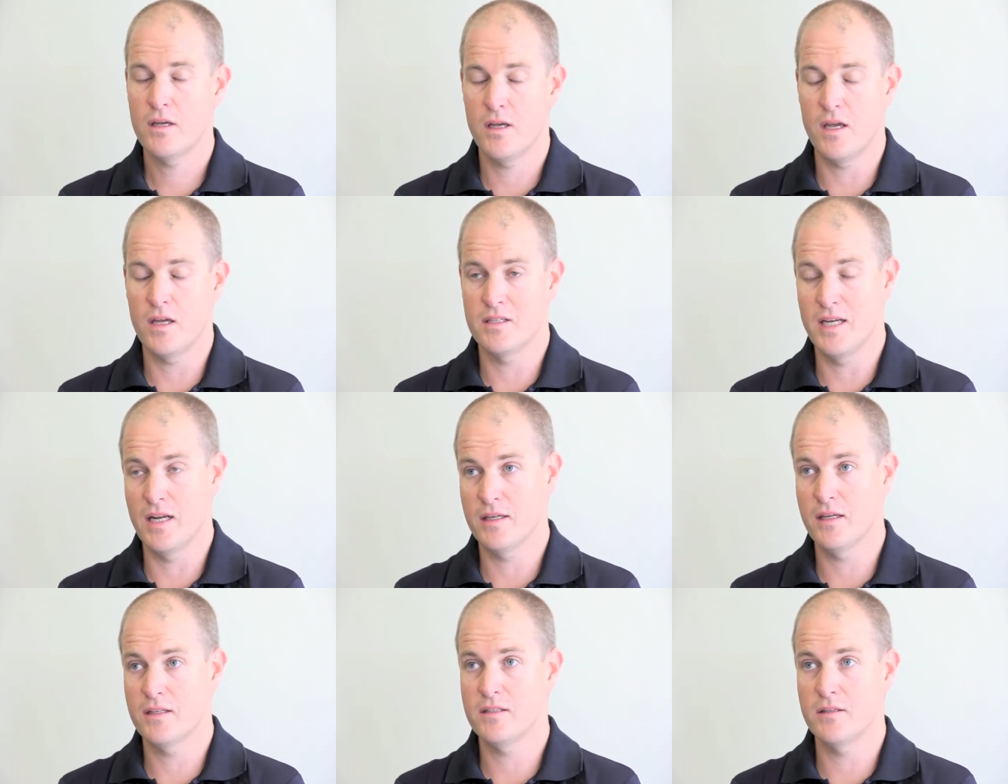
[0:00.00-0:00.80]
uh,
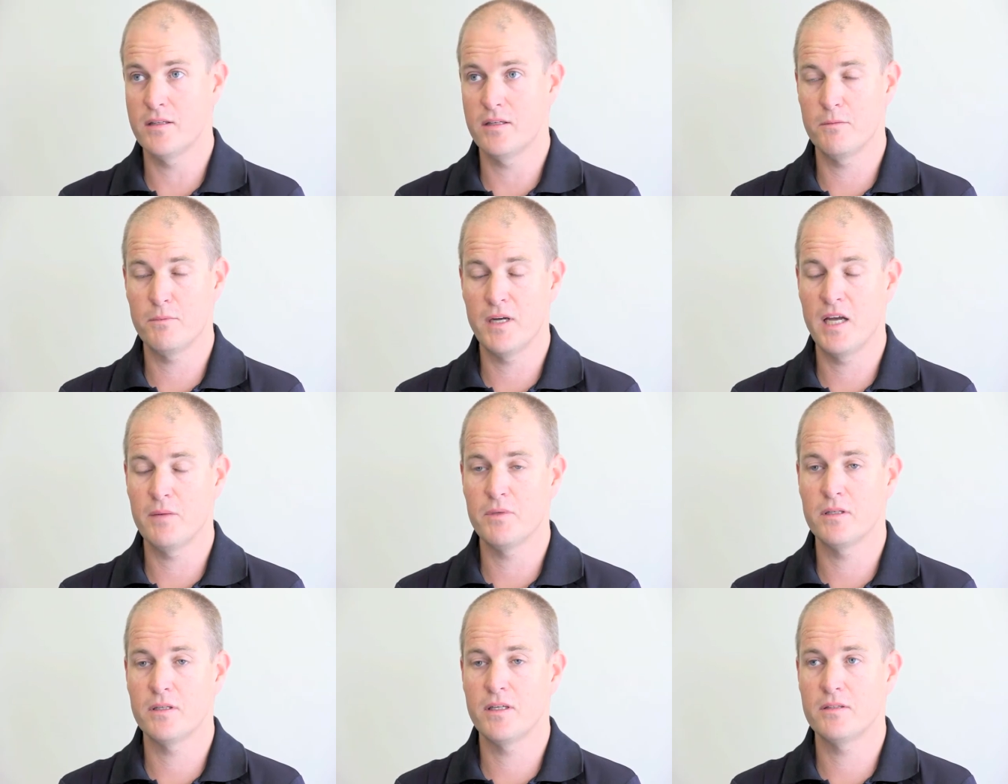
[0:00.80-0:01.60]
delegates in the
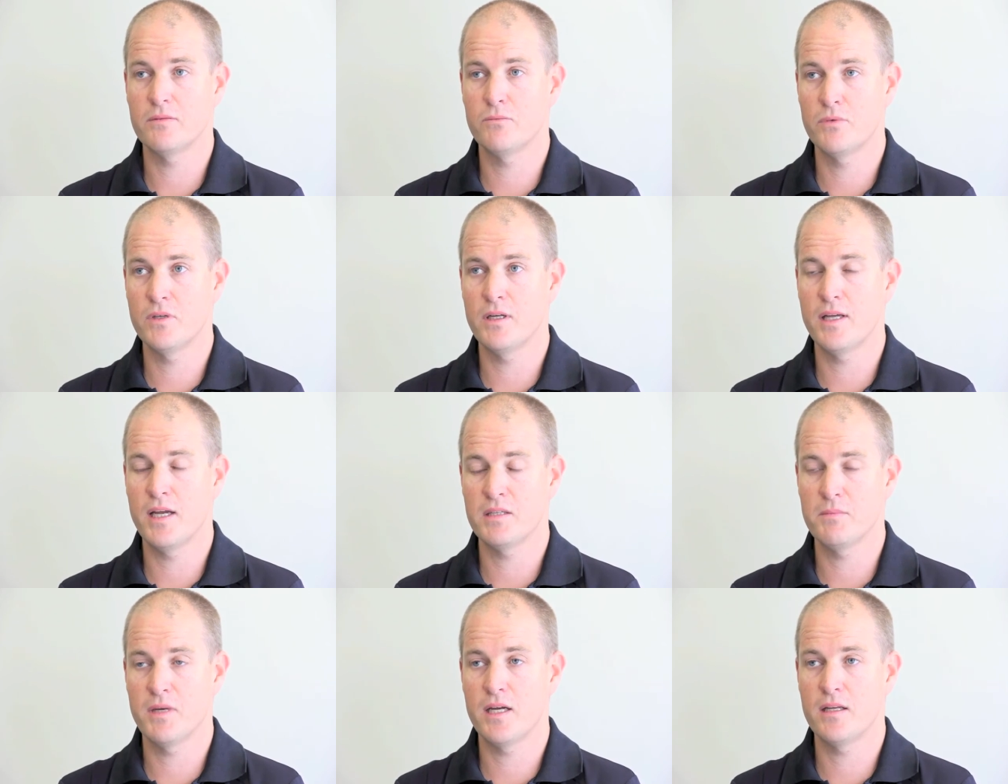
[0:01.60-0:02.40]
department. It really
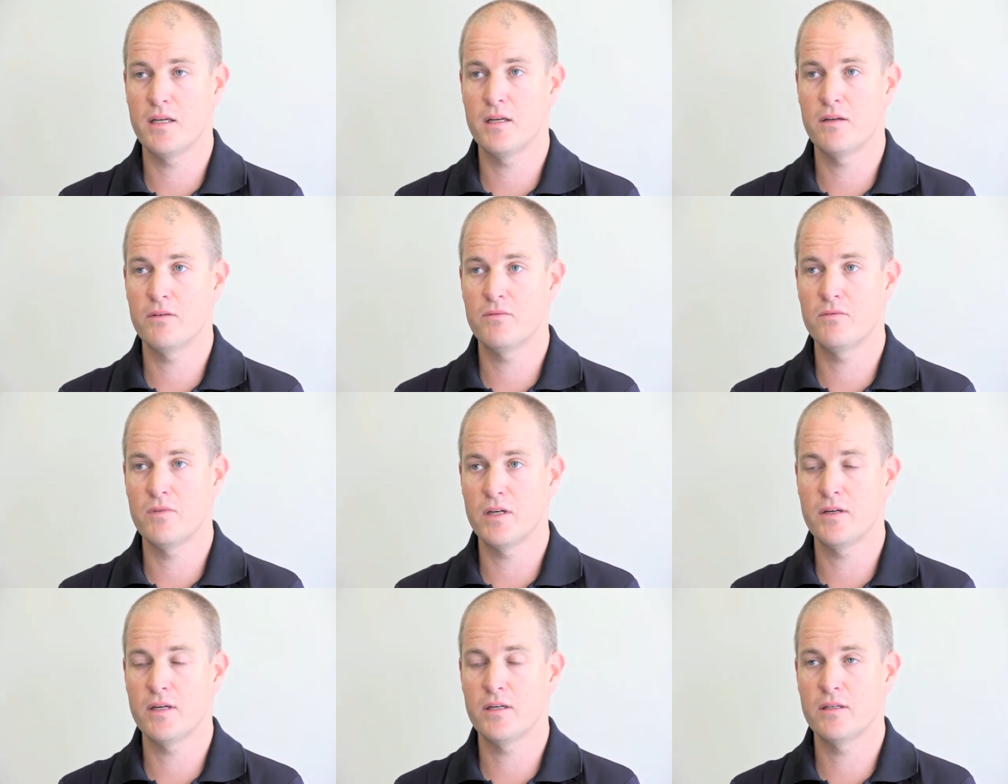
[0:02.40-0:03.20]
has made a
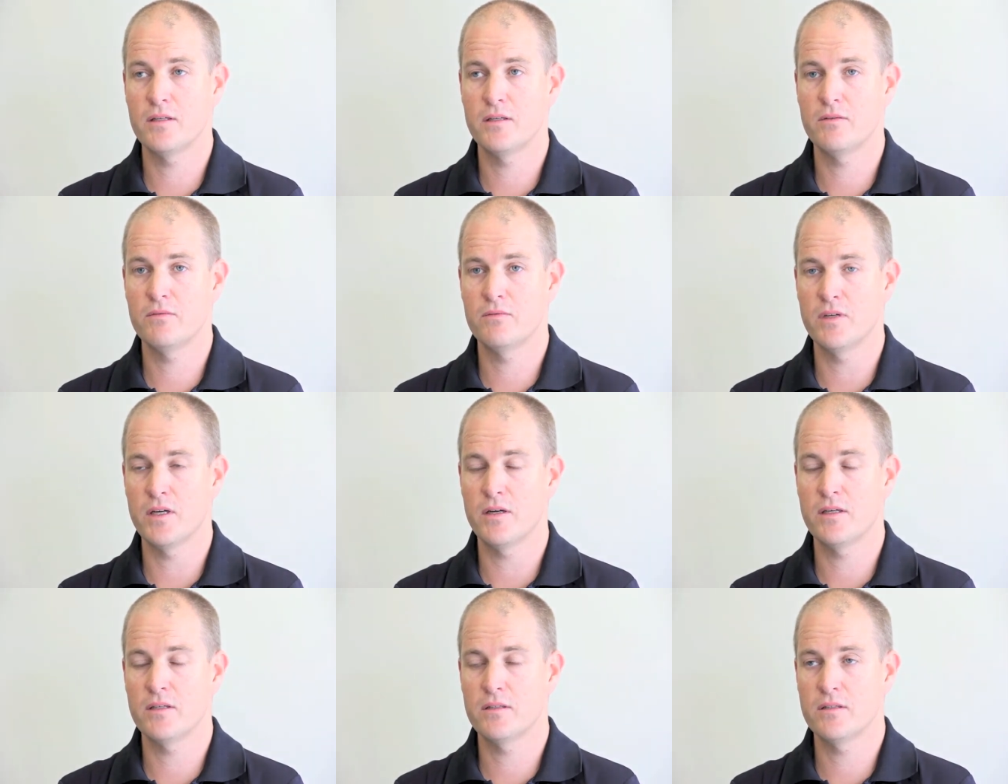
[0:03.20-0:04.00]
very
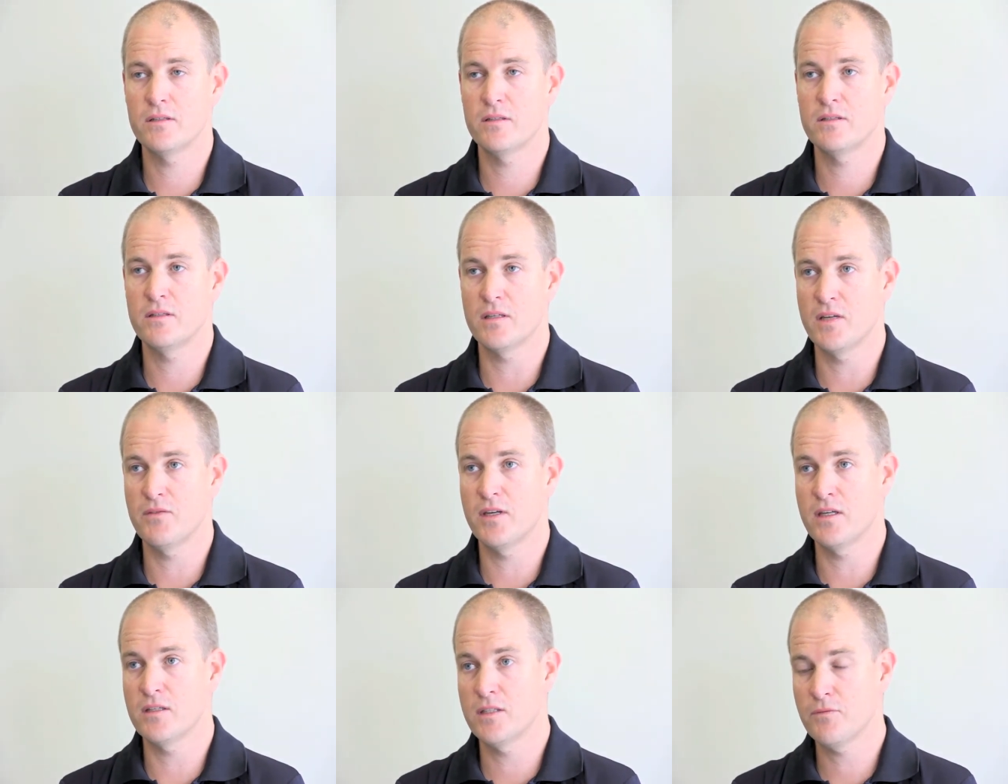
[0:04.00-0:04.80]
very
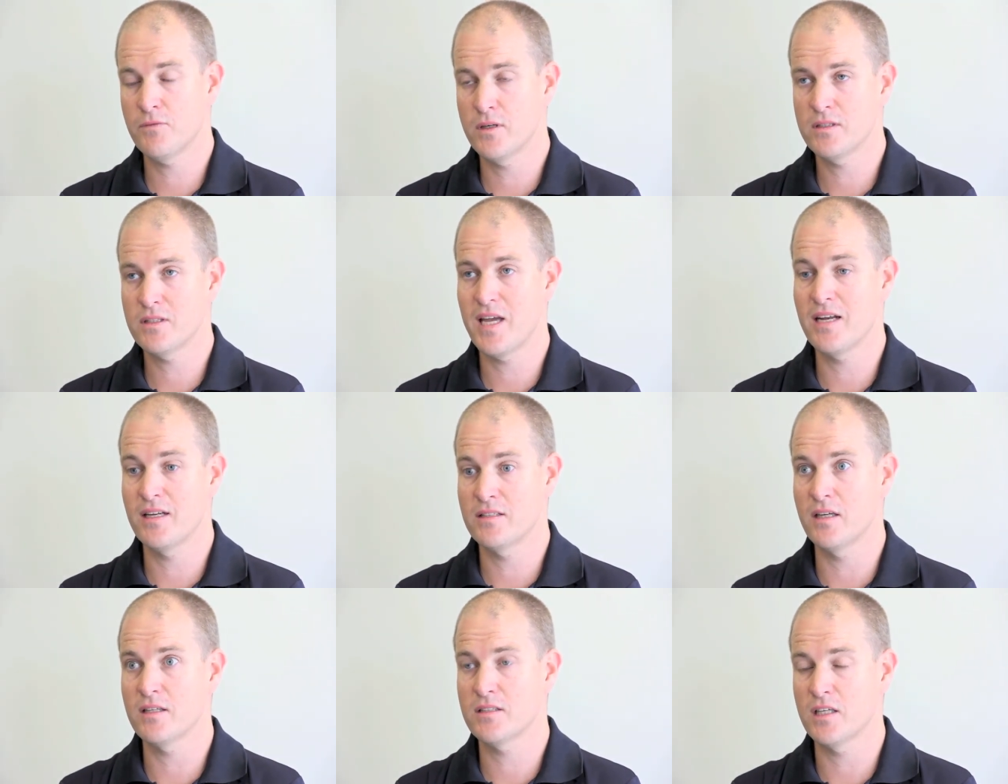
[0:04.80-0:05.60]
significant difference and a
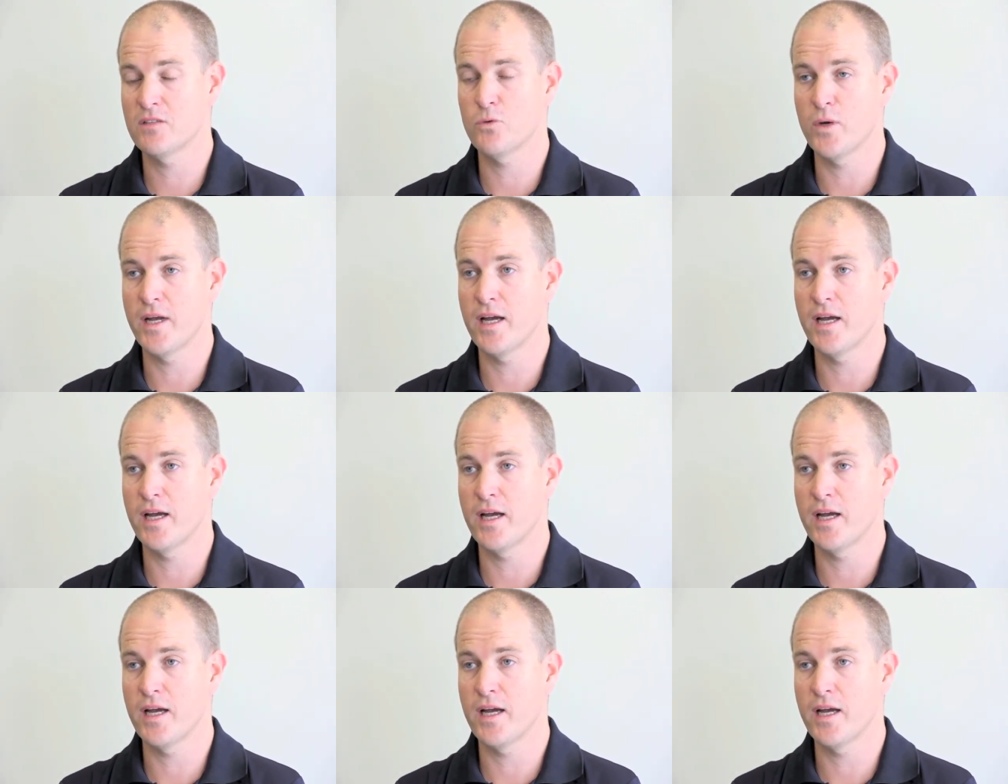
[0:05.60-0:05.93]
successful